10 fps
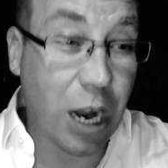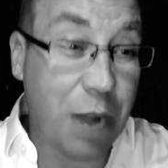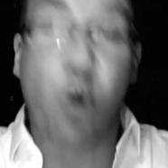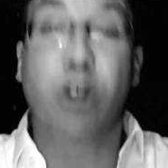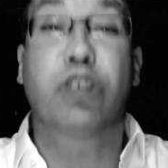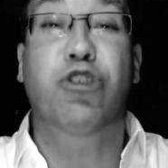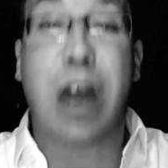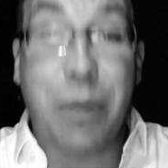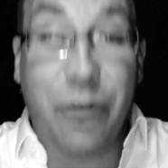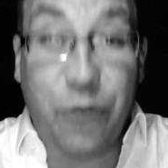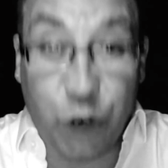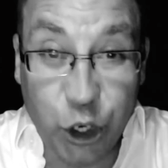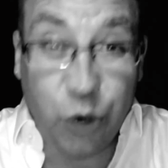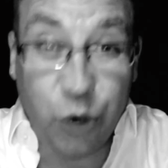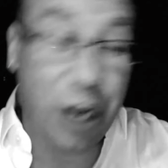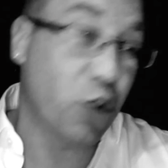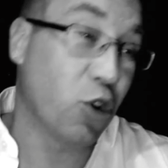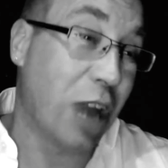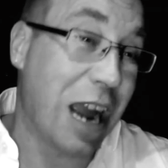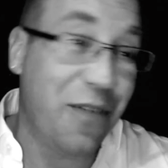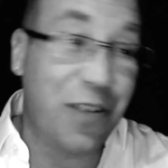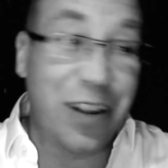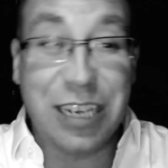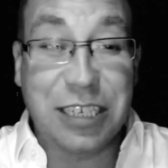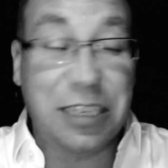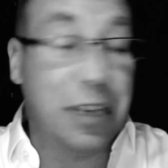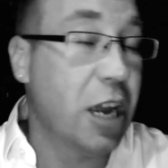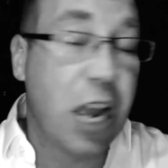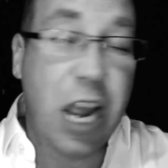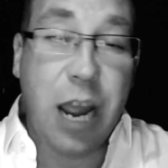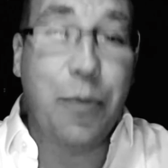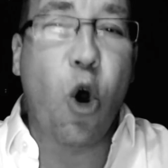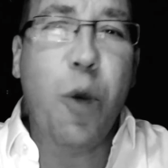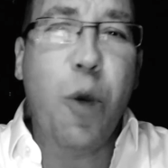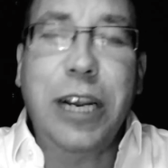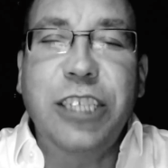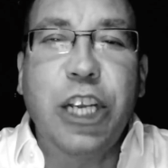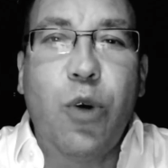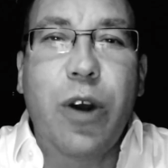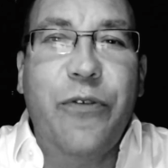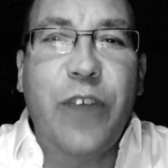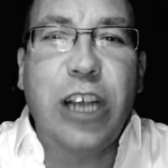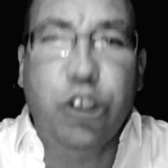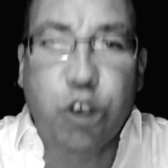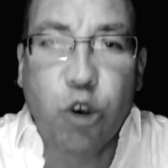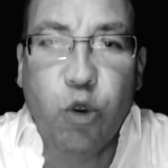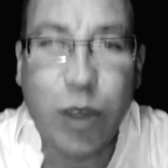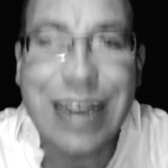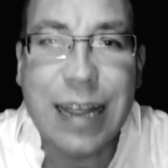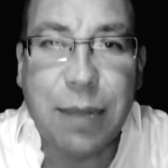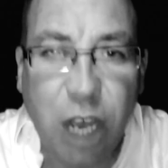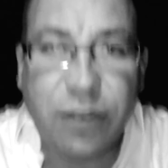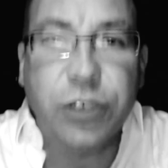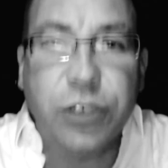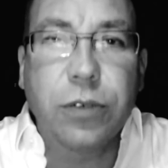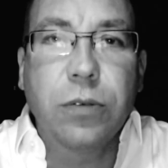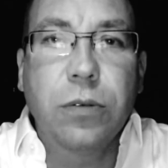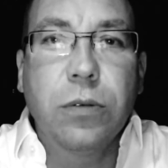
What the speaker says: and more drama for you in your life and this, all because they don't want to face the truth within themselves